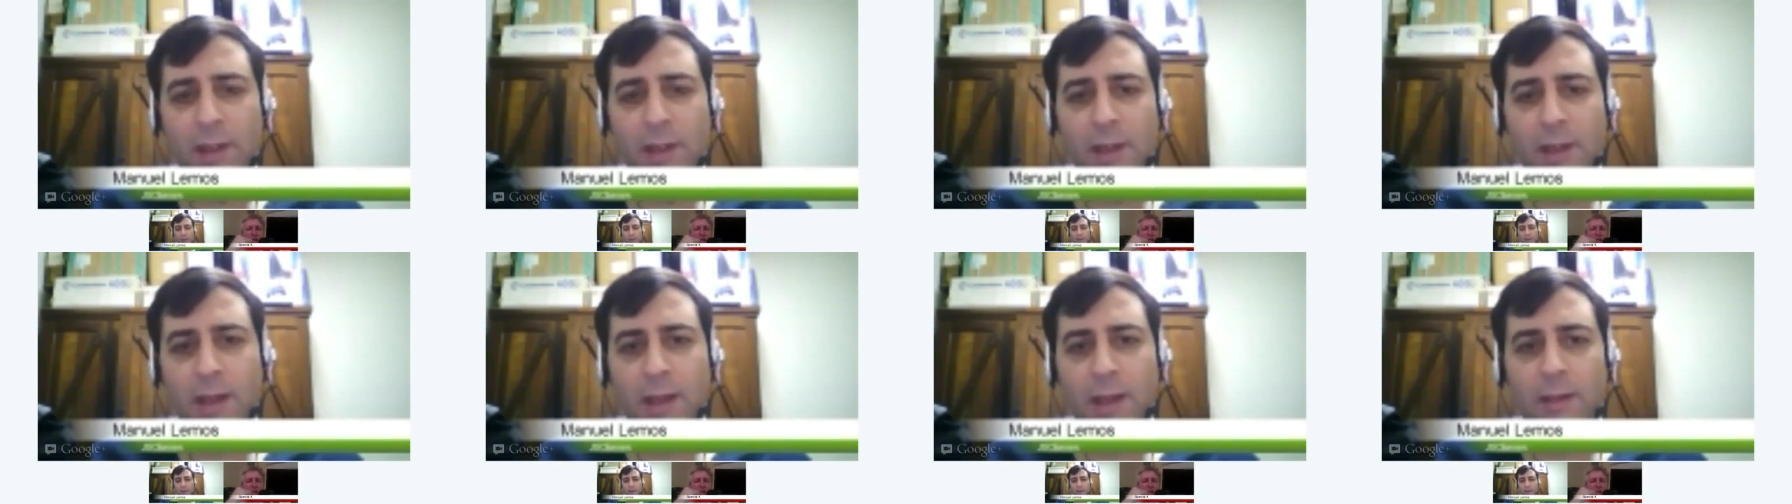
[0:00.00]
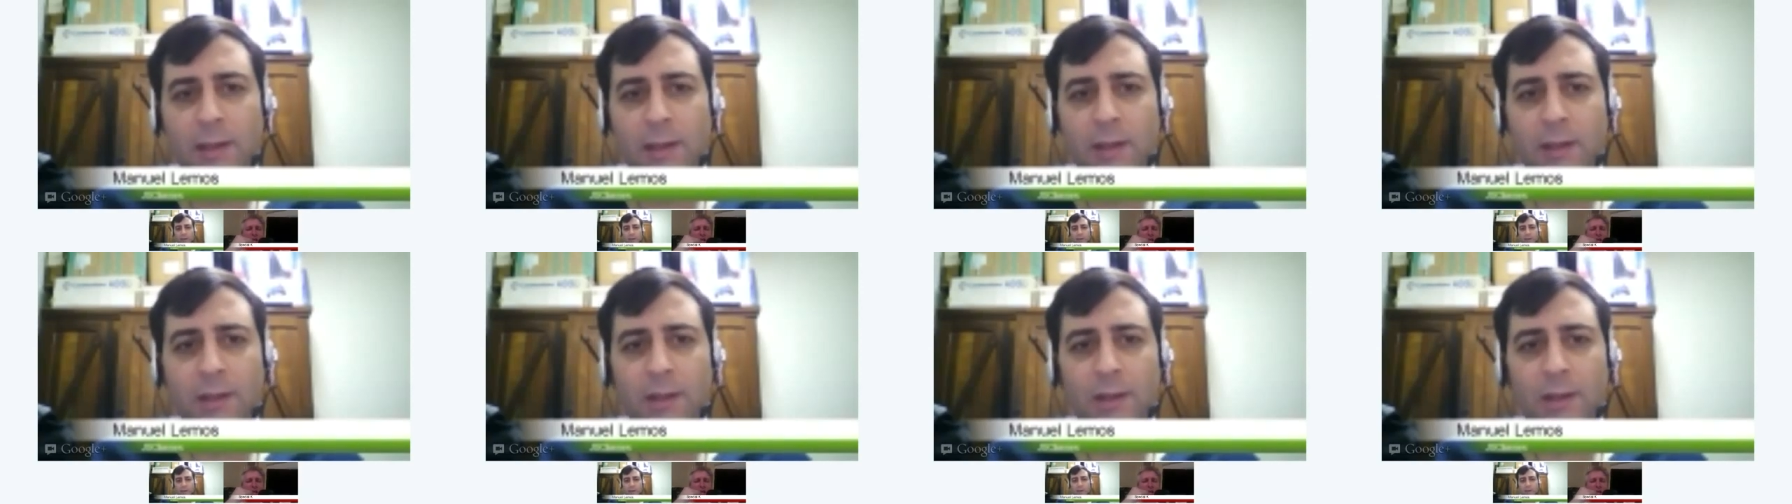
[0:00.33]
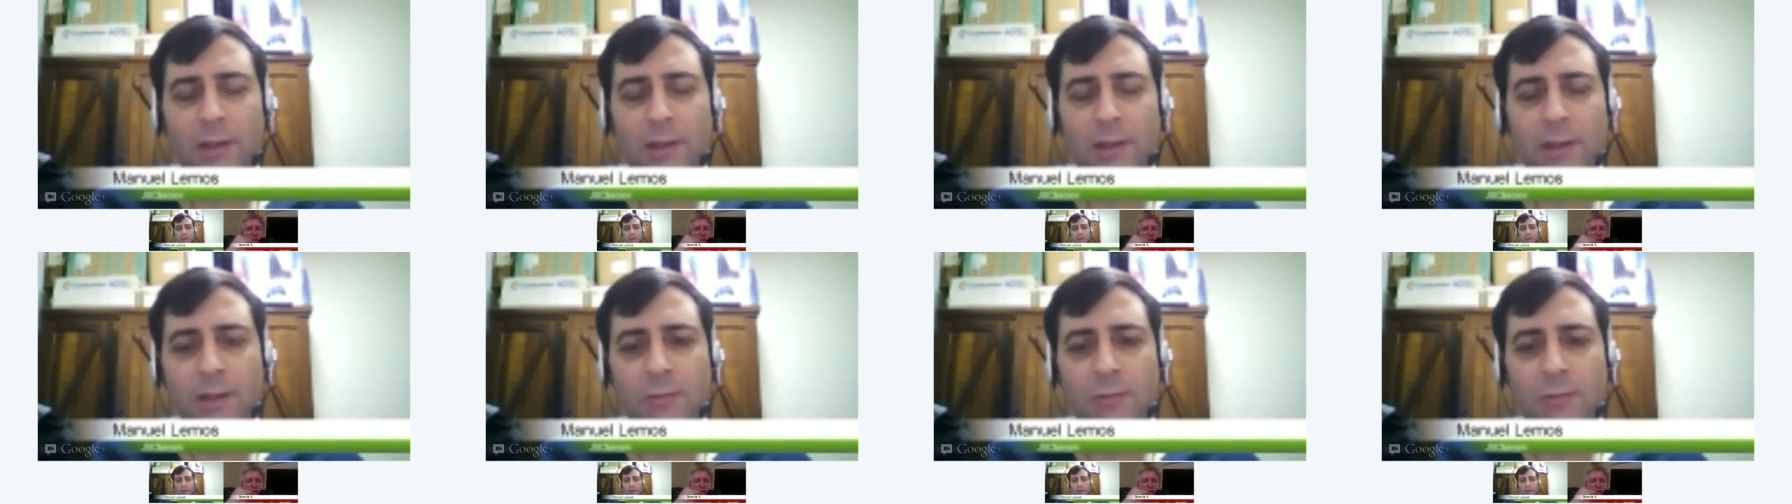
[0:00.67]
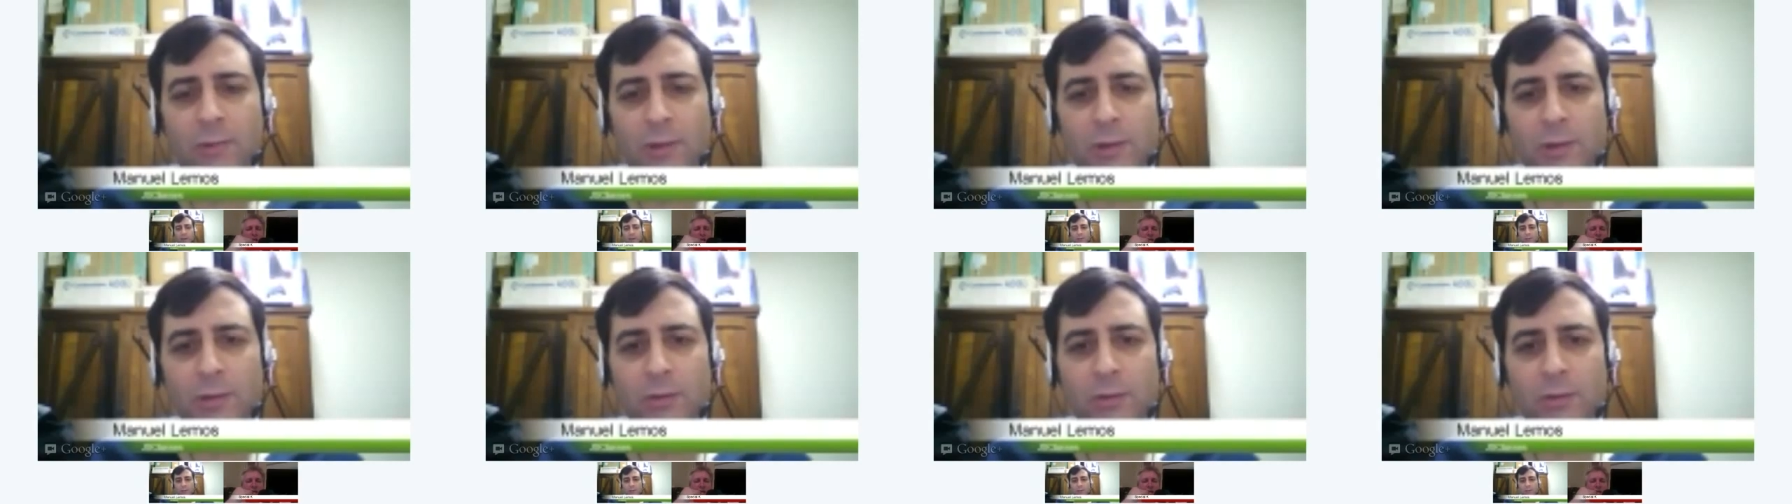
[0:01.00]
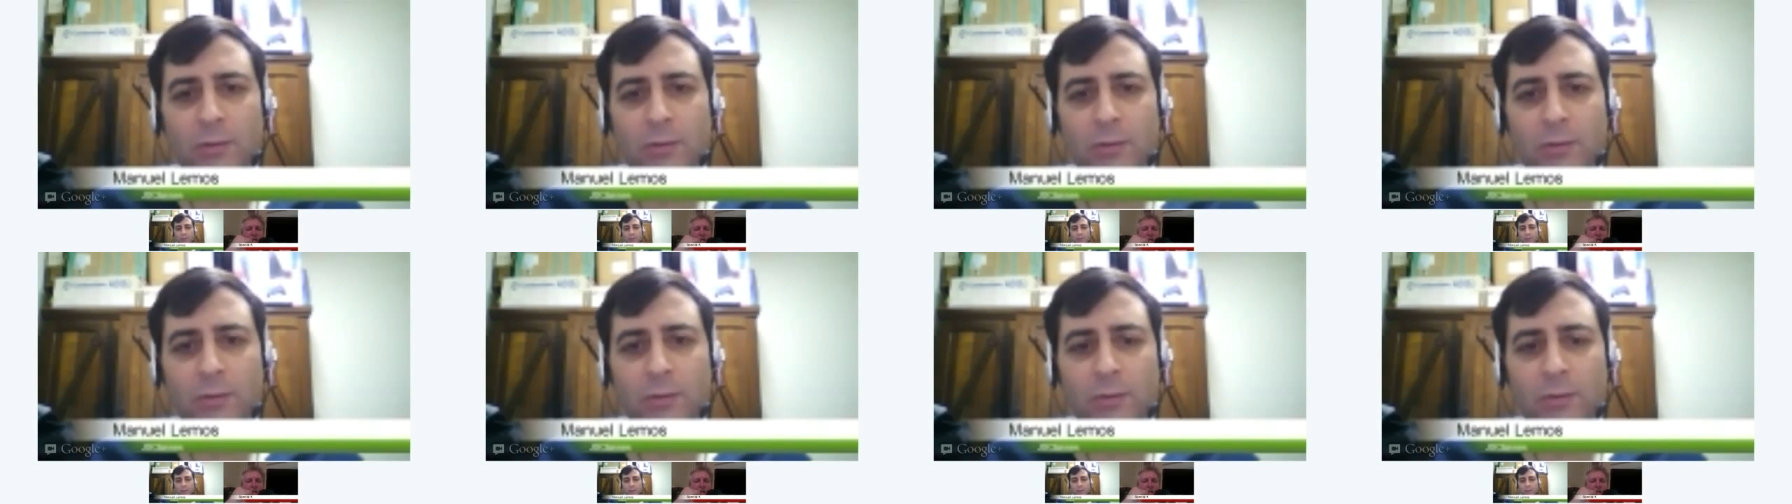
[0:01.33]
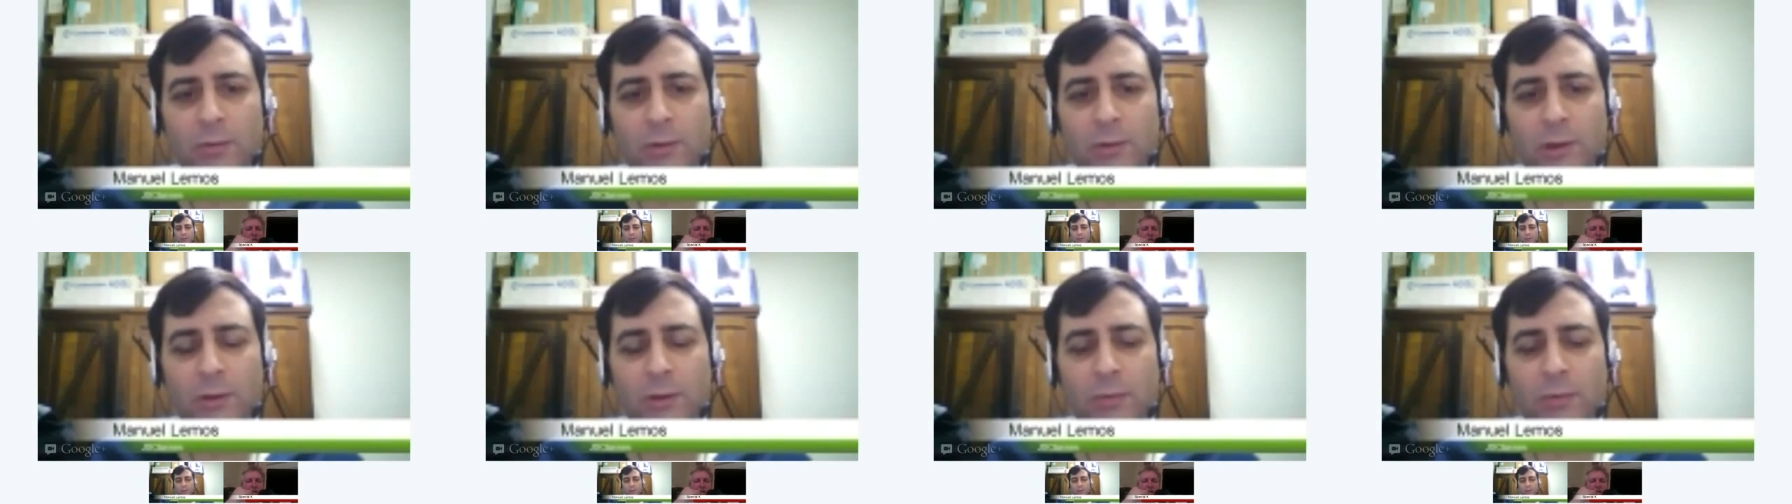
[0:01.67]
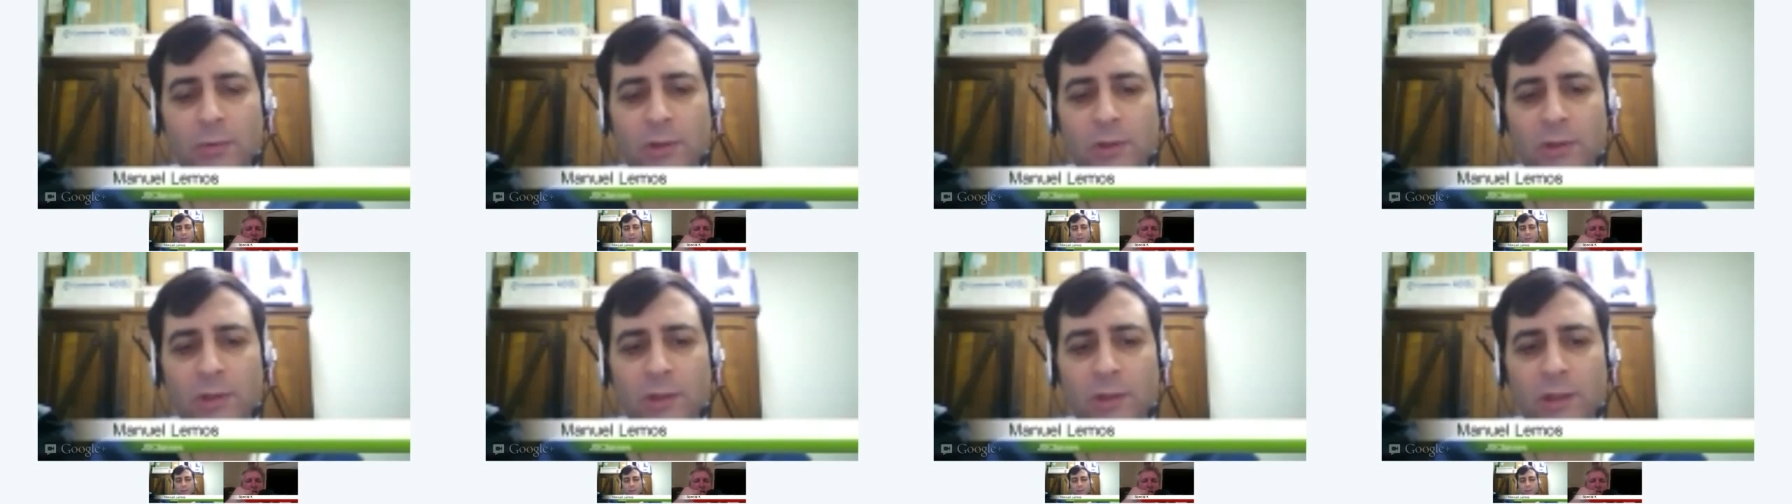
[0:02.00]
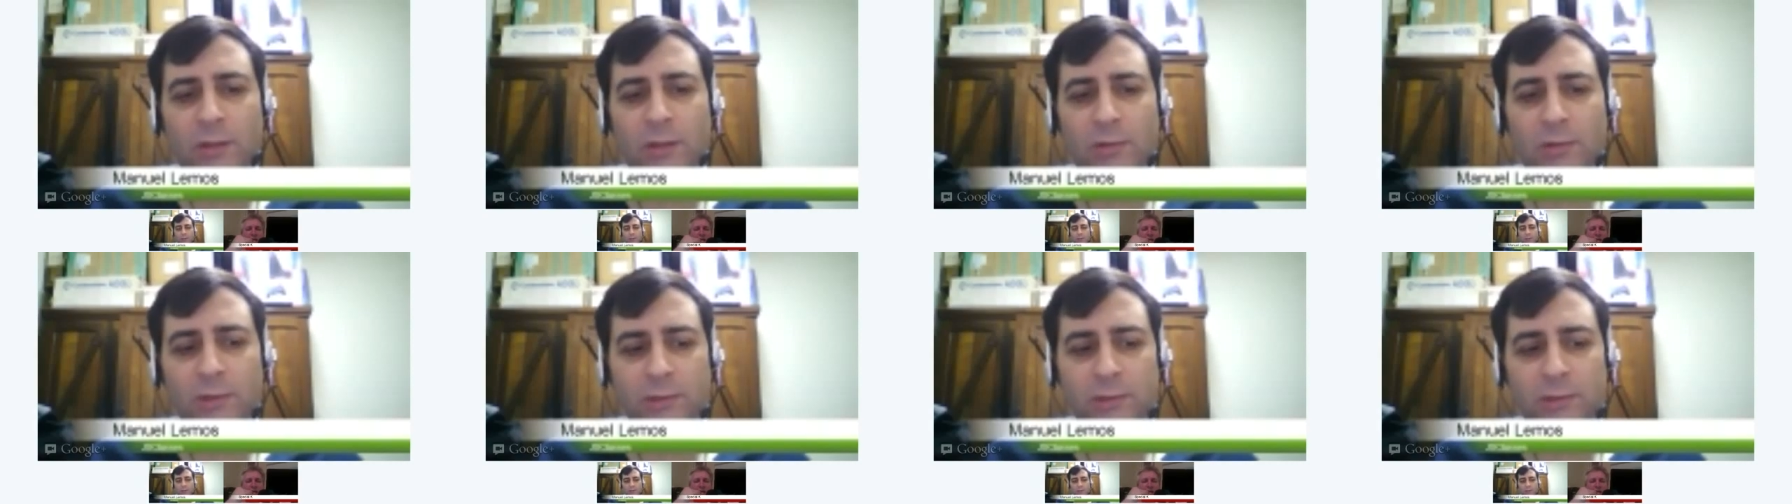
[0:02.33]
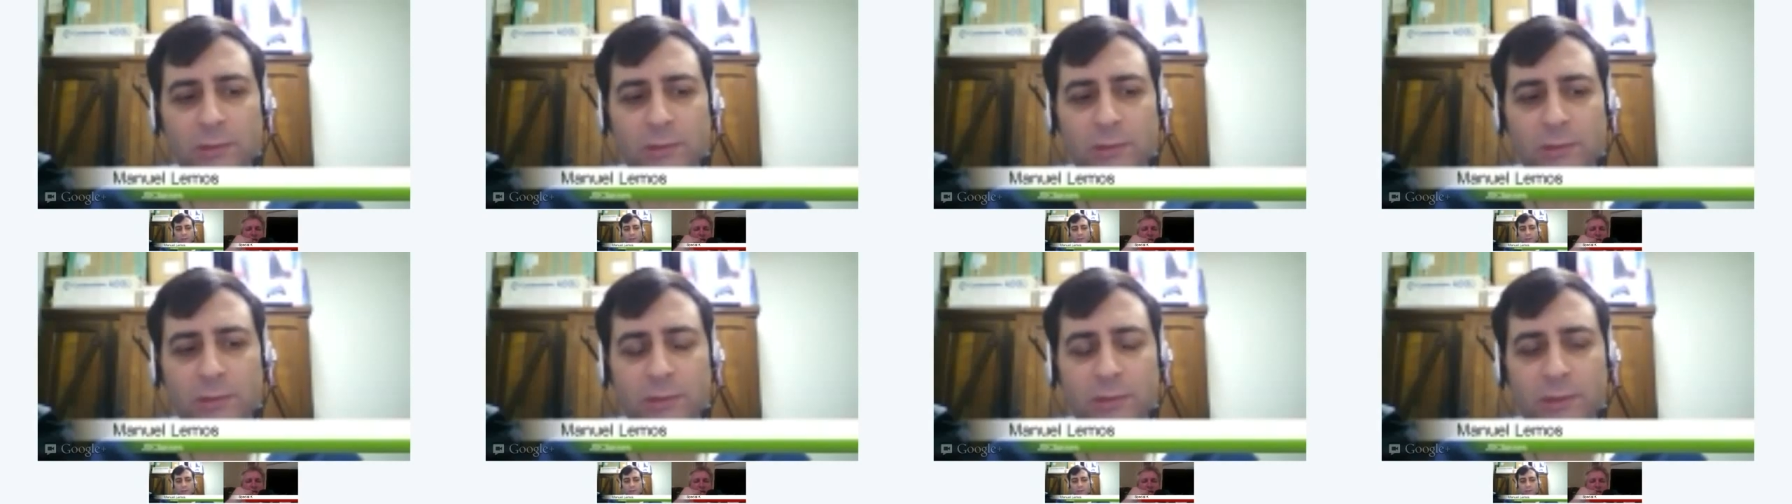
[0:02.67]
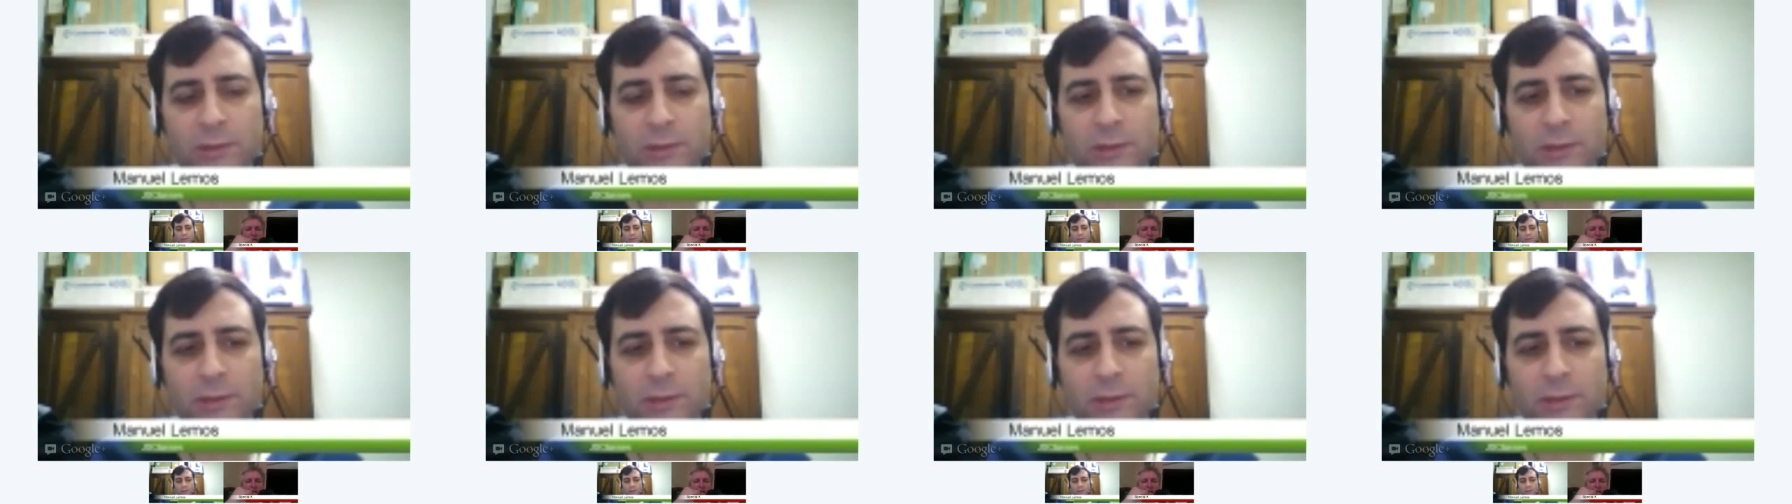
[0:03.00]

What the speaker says: and he wanted to know what I was